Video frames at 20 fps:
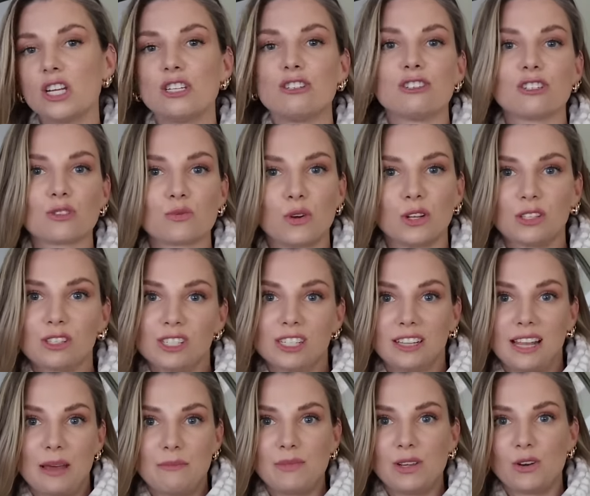Just wants to
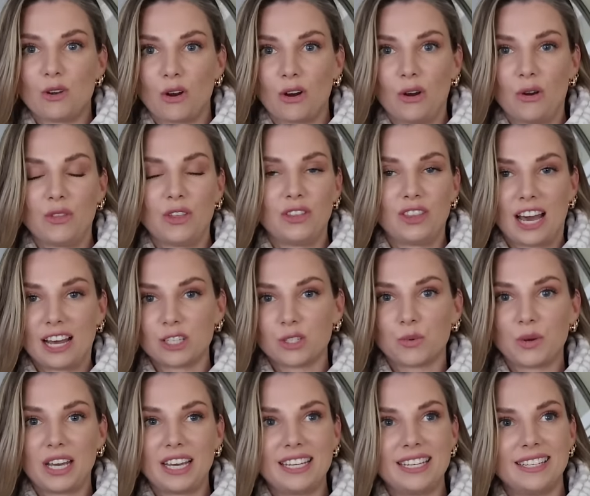let me know that that's
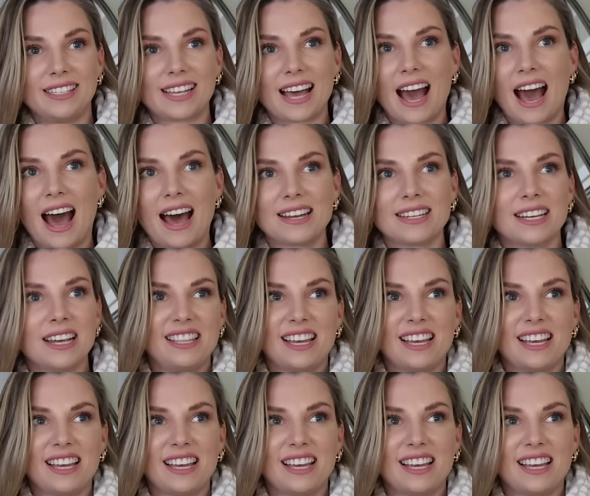where he's at,